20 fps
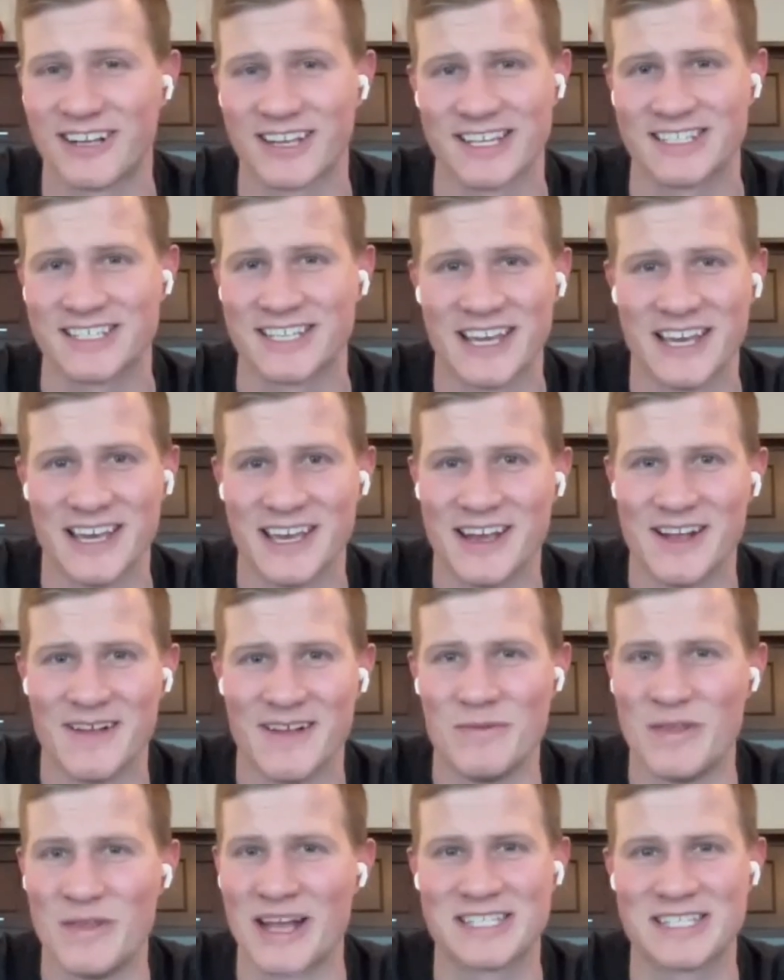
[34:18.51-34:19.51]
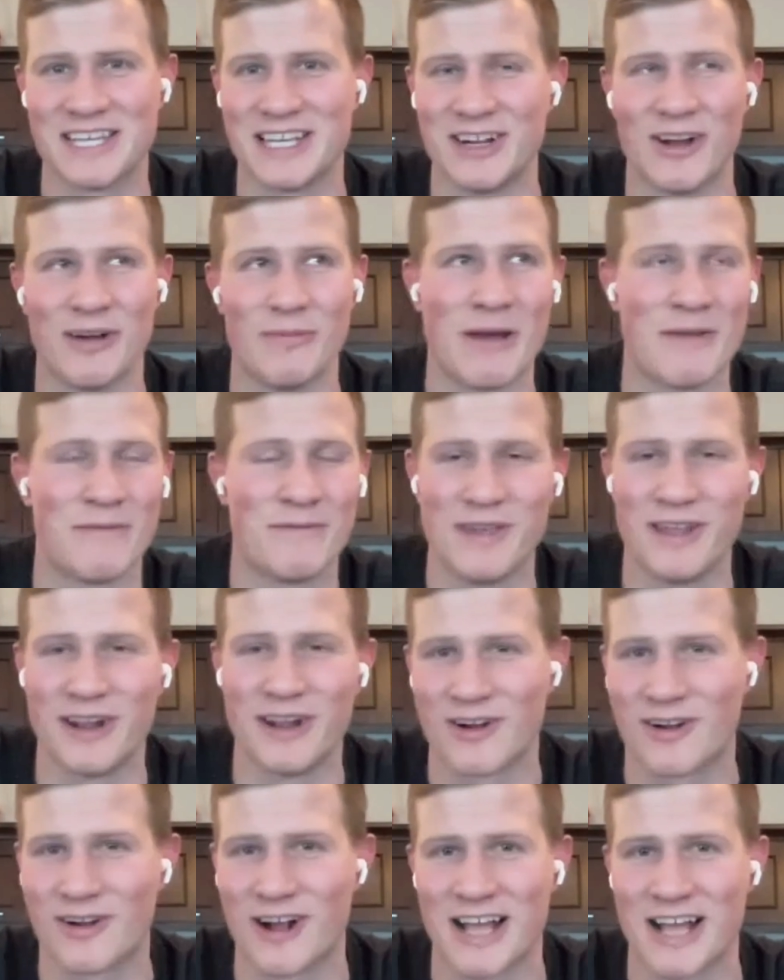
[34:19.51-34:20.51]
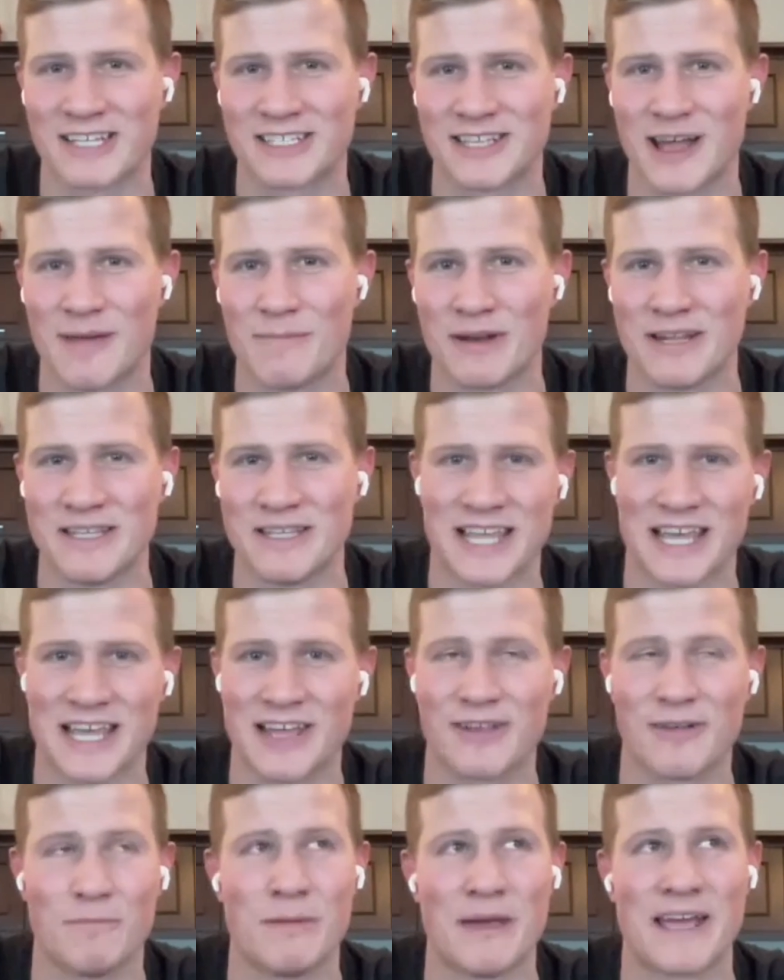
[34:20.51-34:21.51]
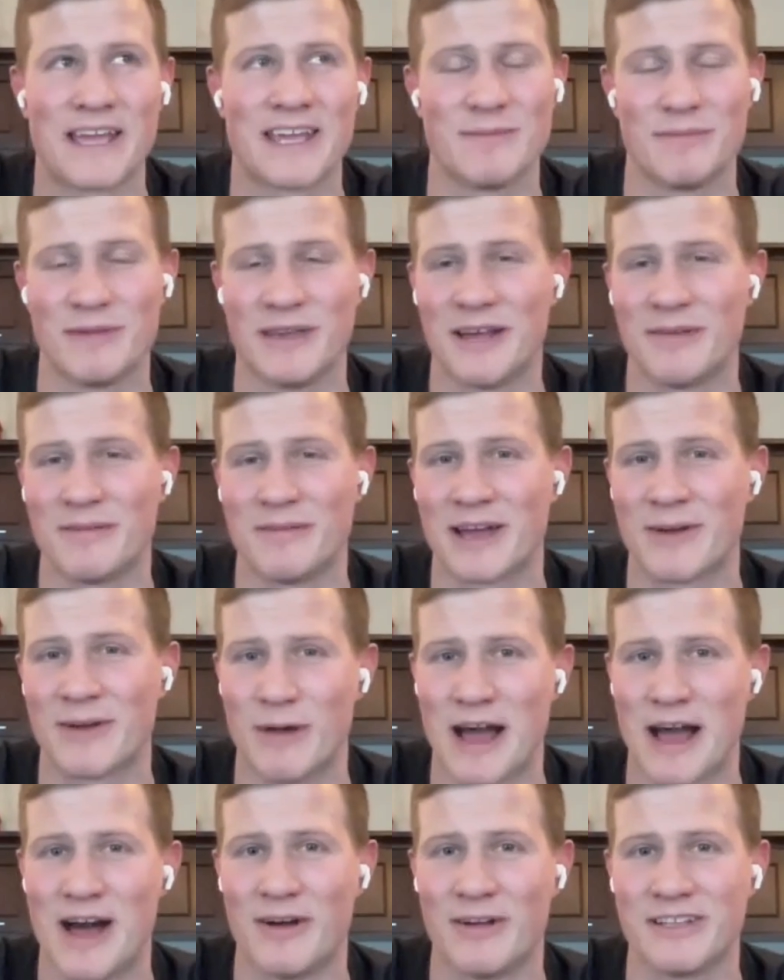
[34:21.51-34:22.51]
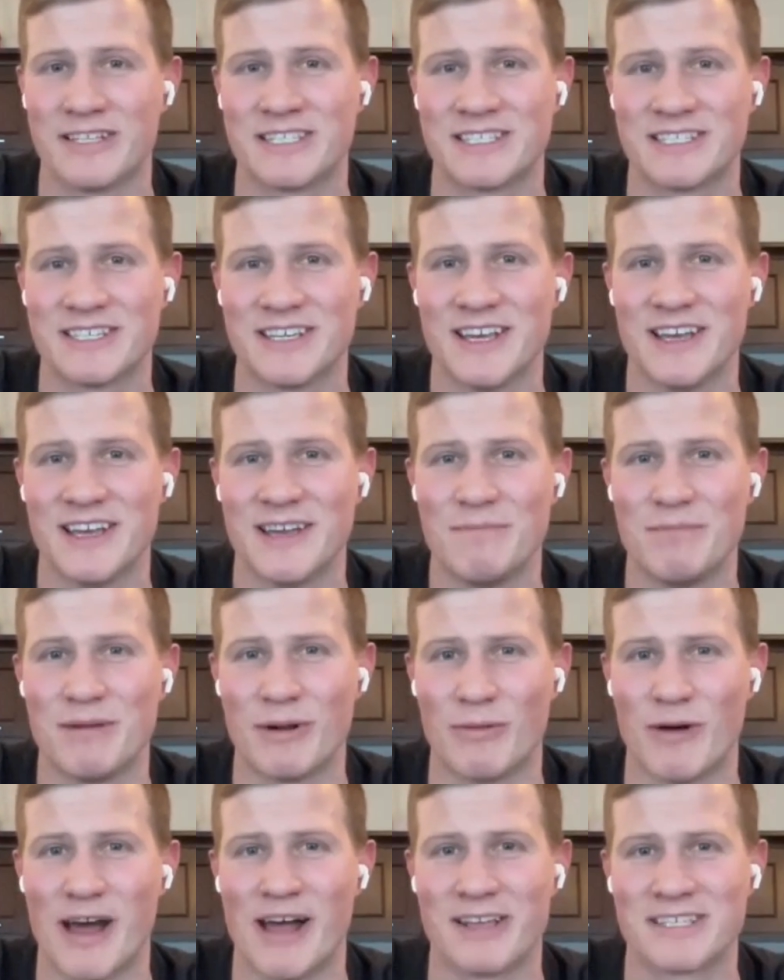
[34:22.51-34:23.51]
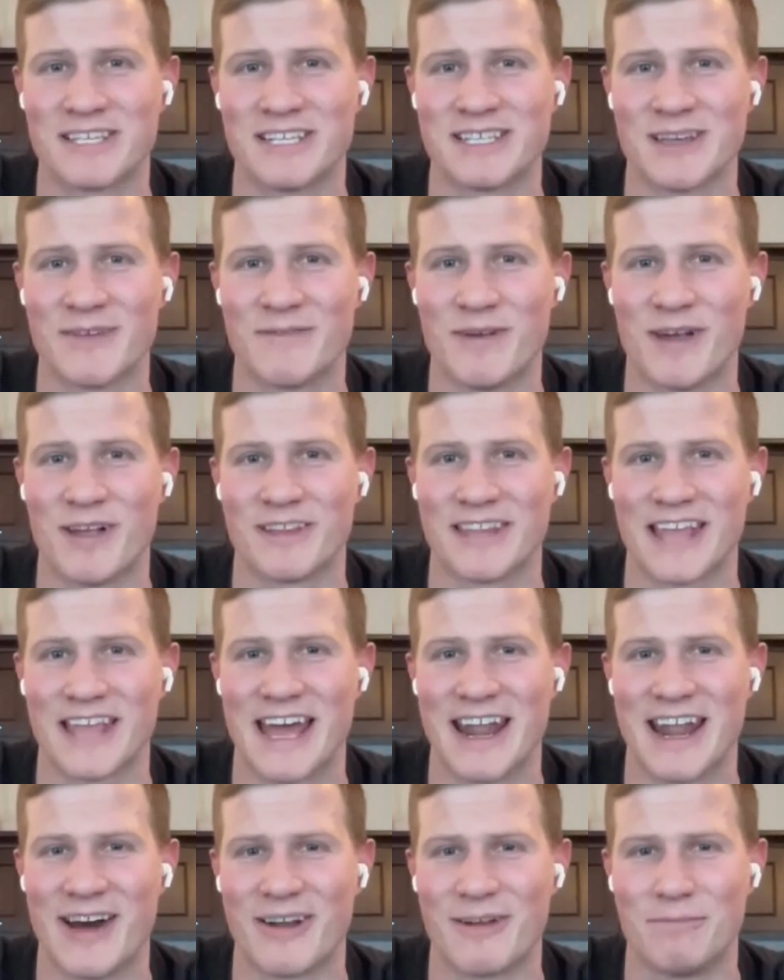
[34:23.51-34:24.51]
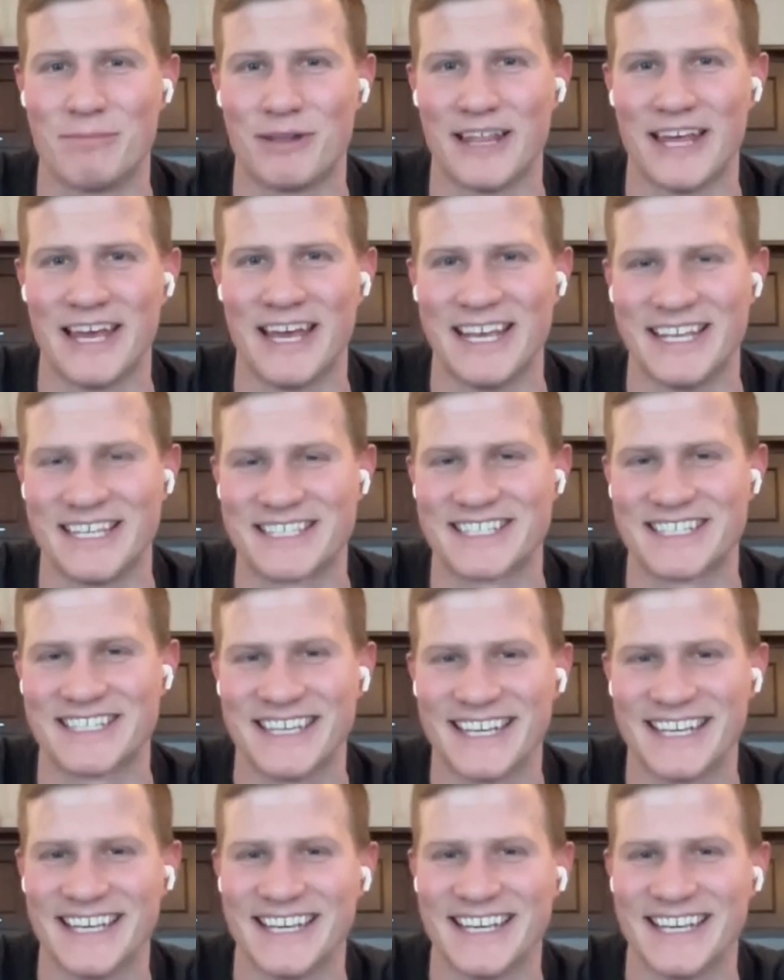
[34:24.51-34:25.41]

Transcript: Because next thing you know, my feet are crossed up and he's ankle picking me. I'm like, wow, it's been a while since I felt that out of place.